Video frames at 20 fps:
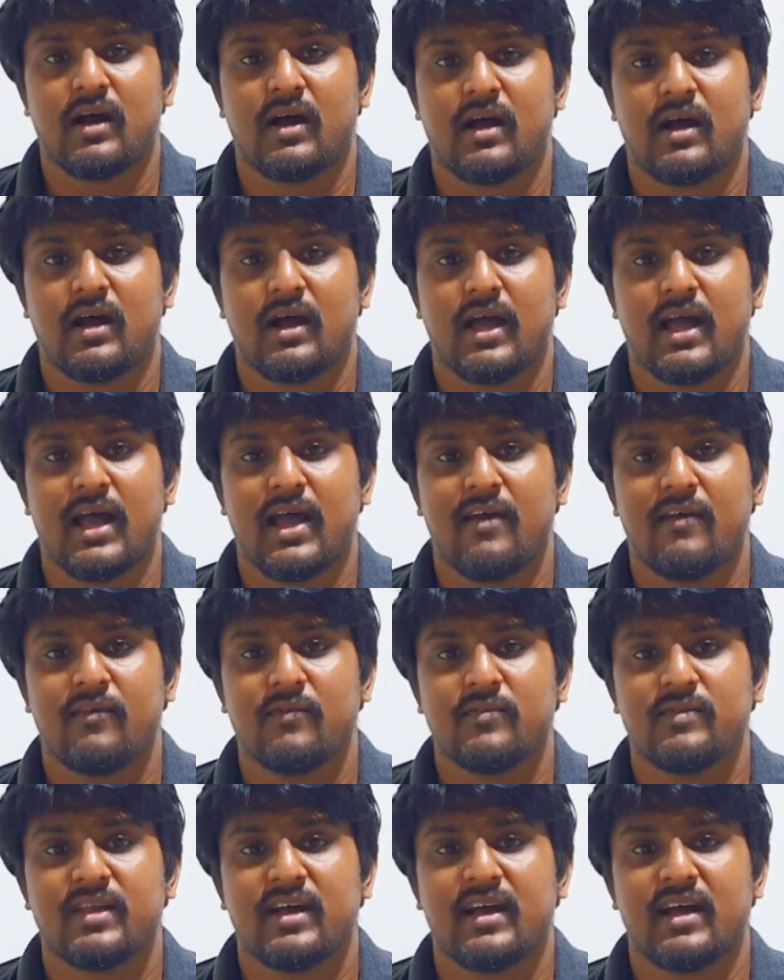have
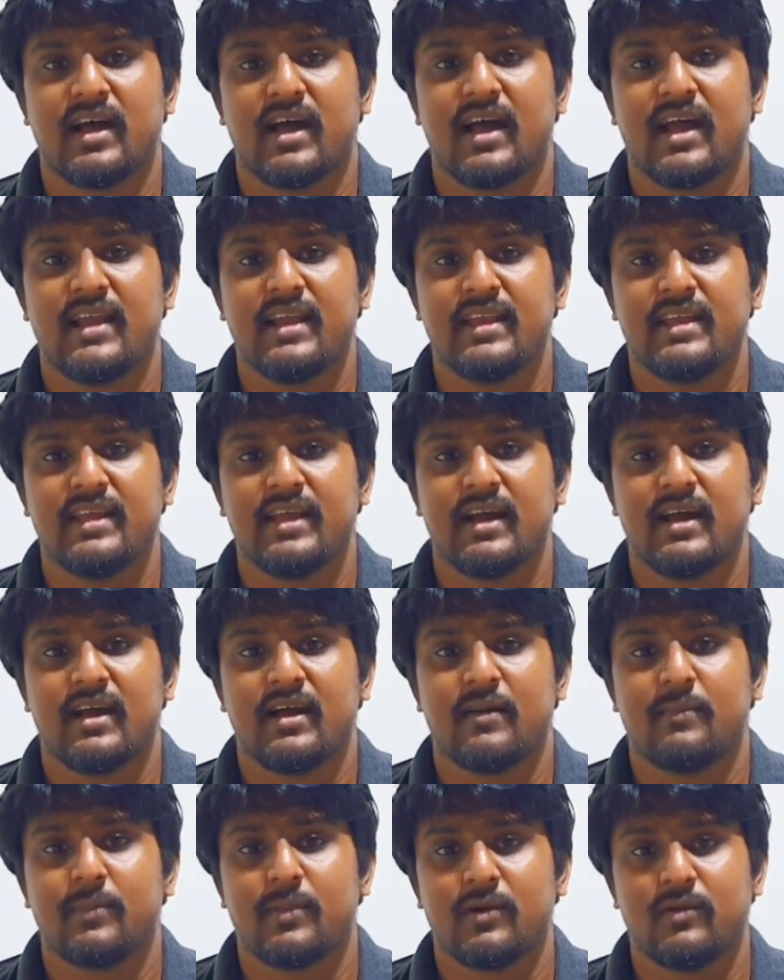the idea
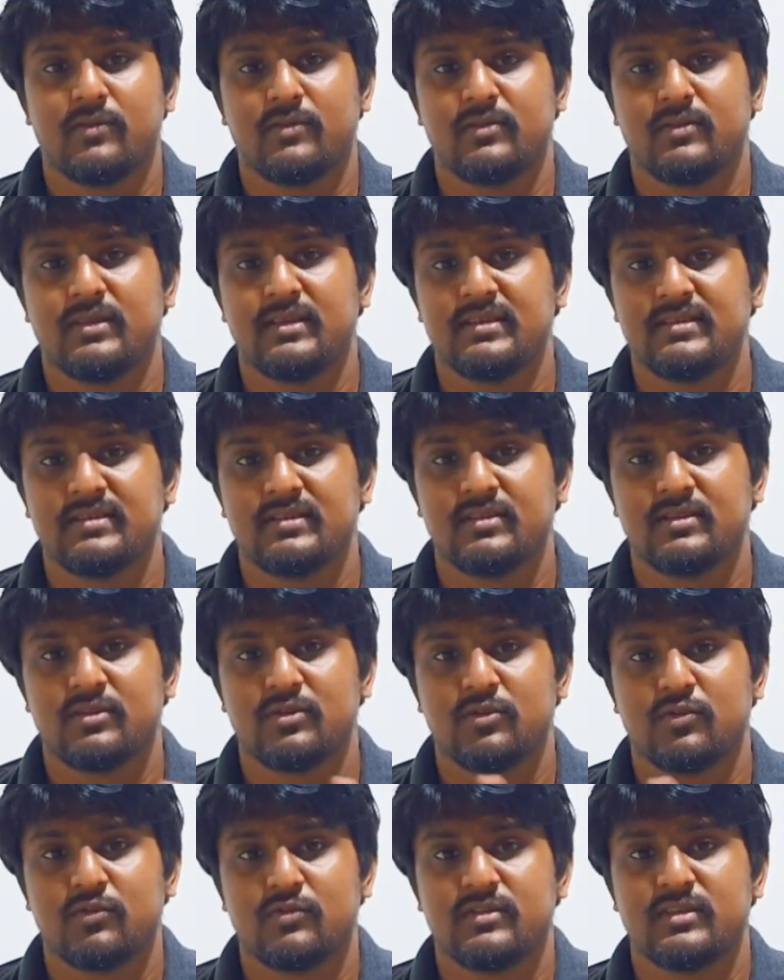about these
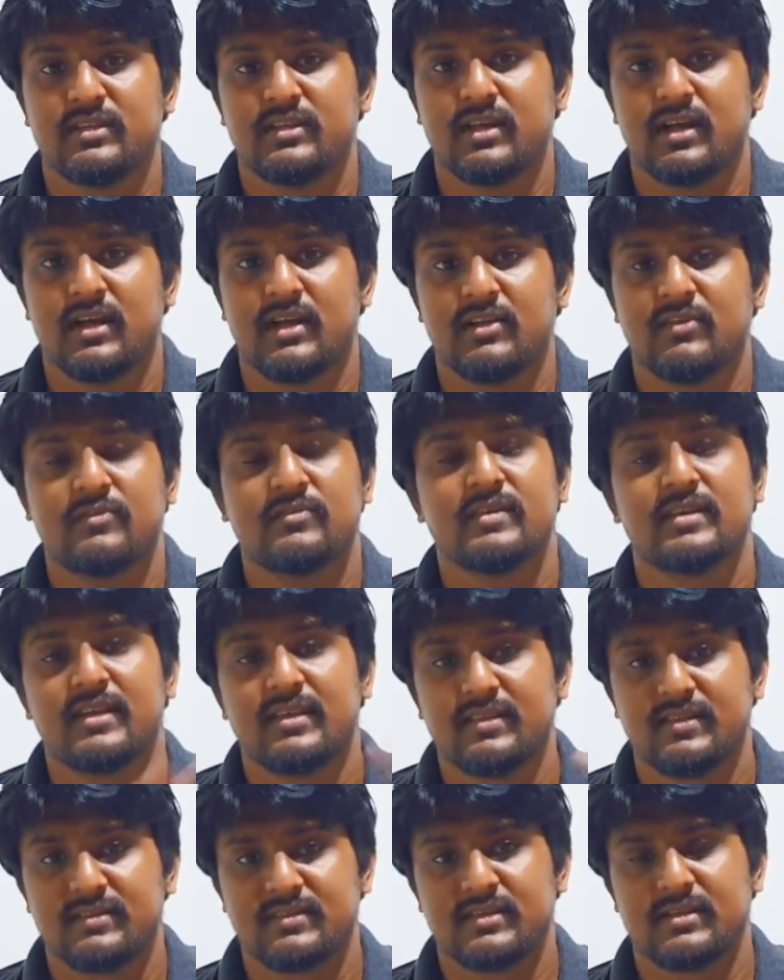two scenarios in
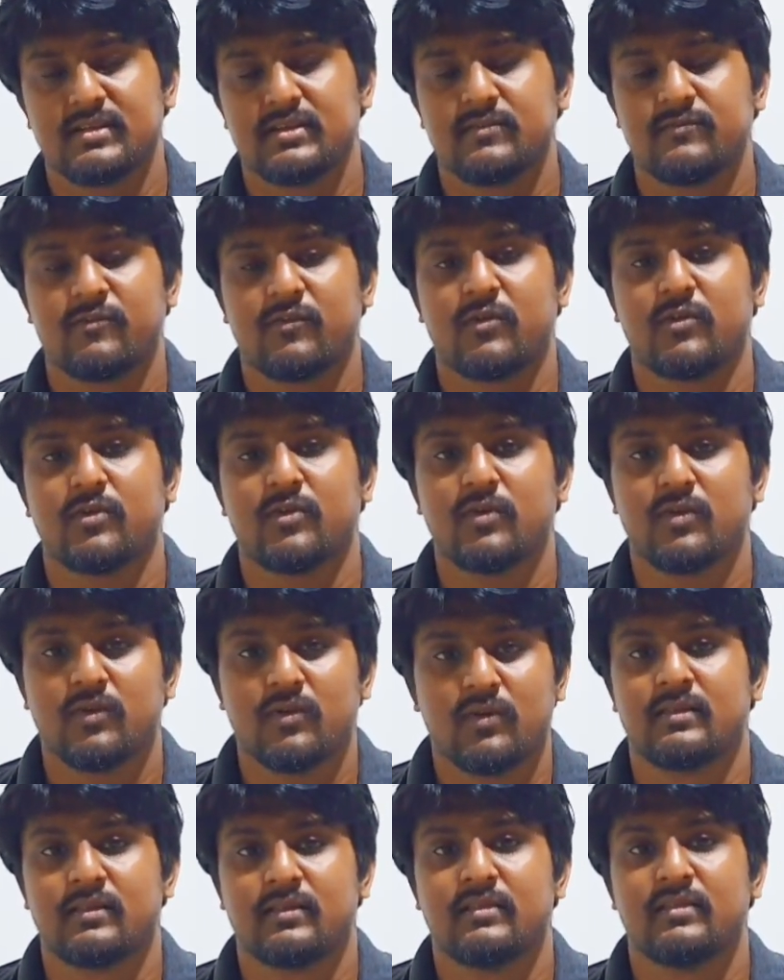the certain photo,
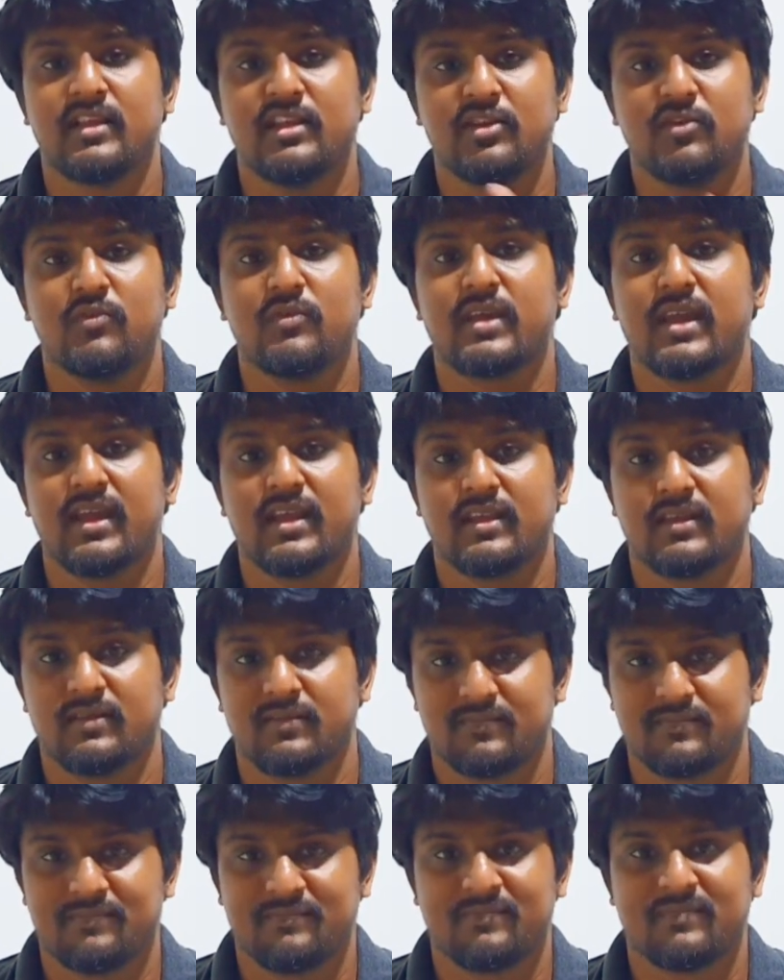then you can
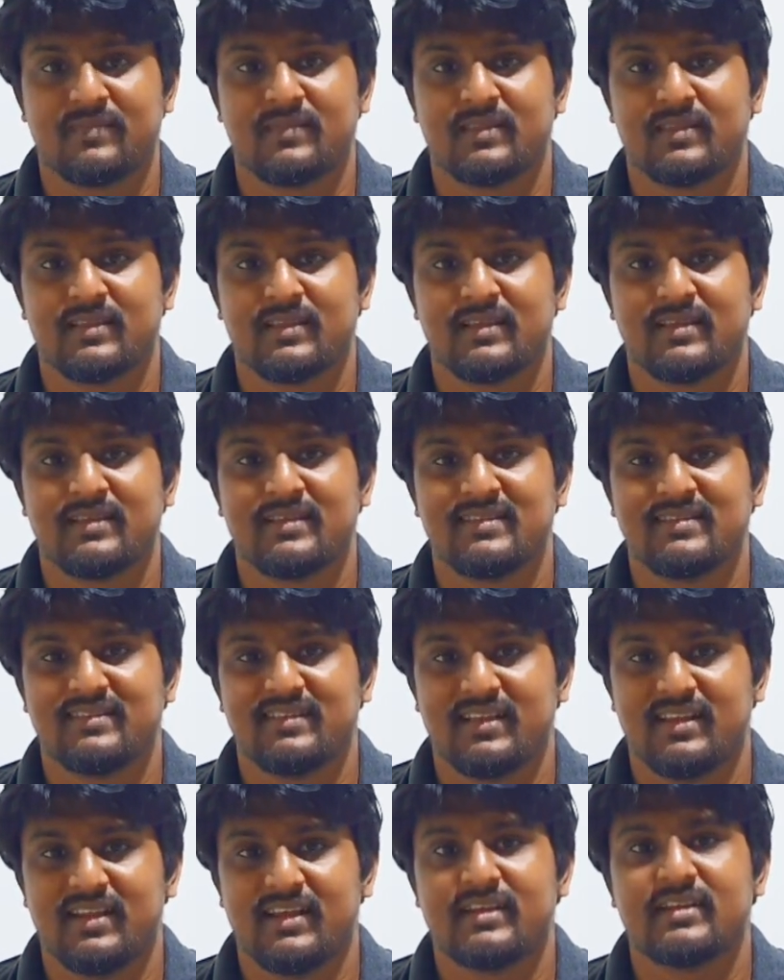
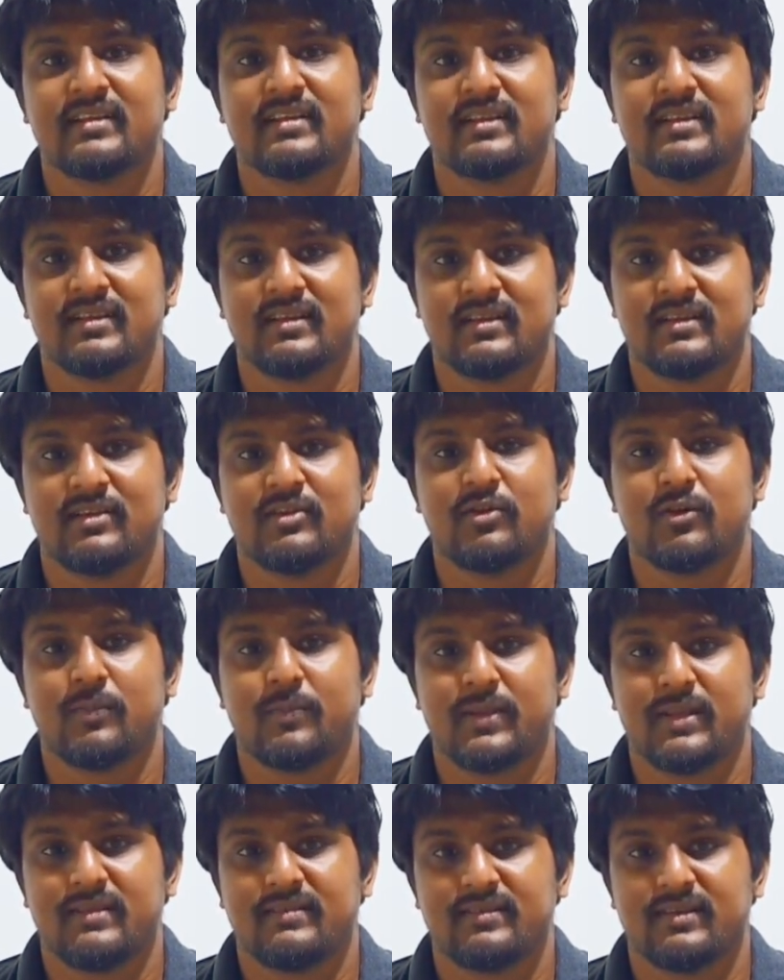select your
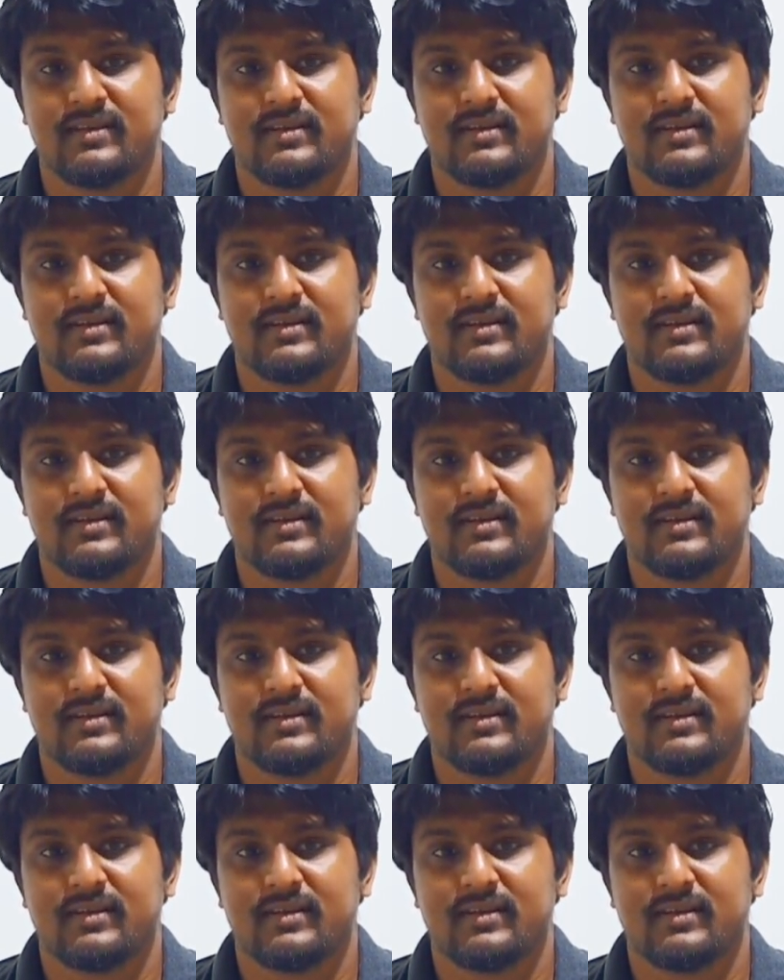preset.